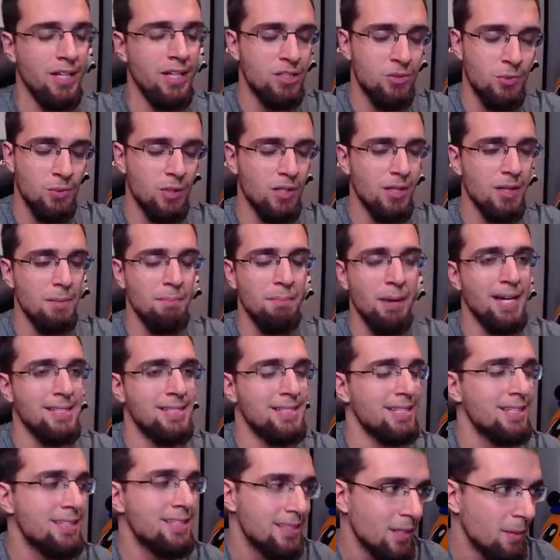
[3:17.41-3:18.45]
It's really bad
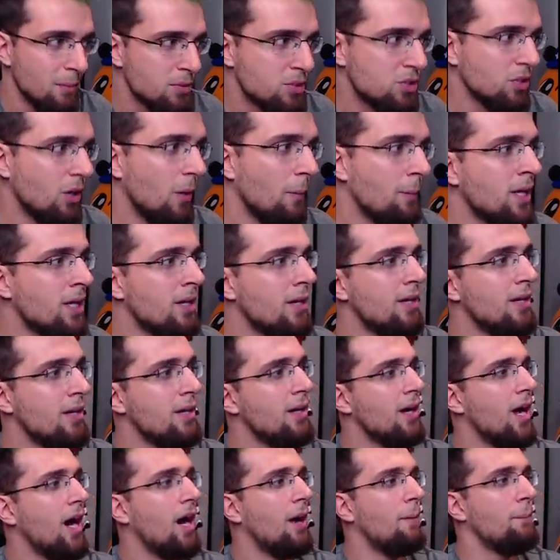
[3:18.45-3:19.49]
system. So
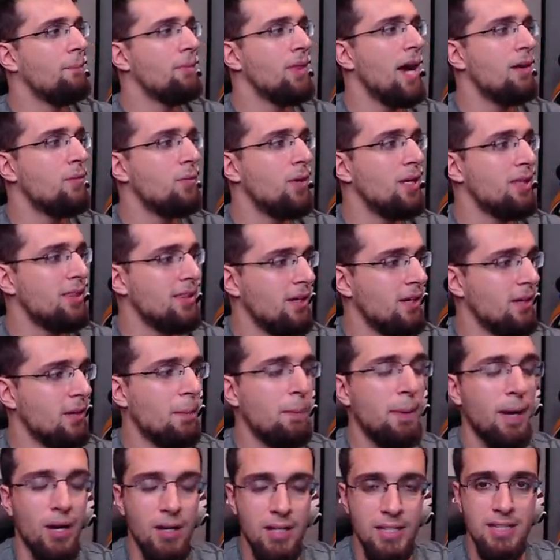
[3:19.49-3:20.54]
um, that right there
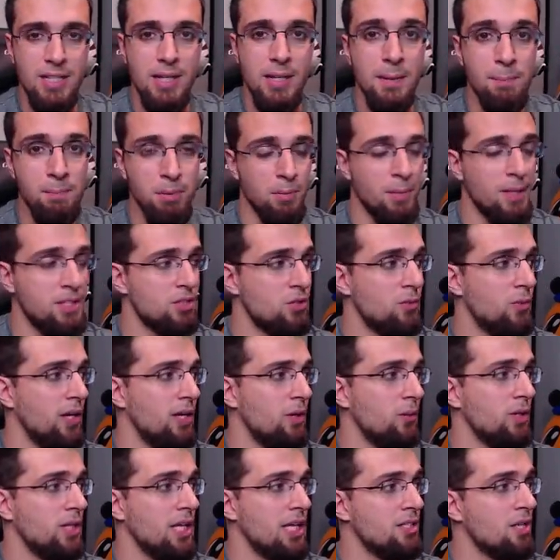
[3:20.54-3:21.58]
apparently is implemented
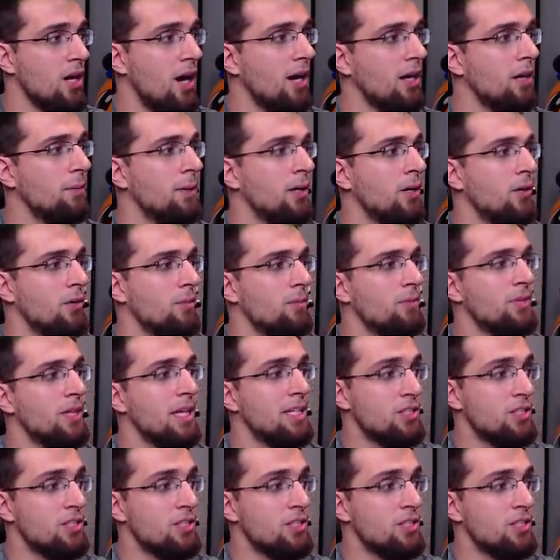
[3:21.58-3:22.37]
already what they talk about.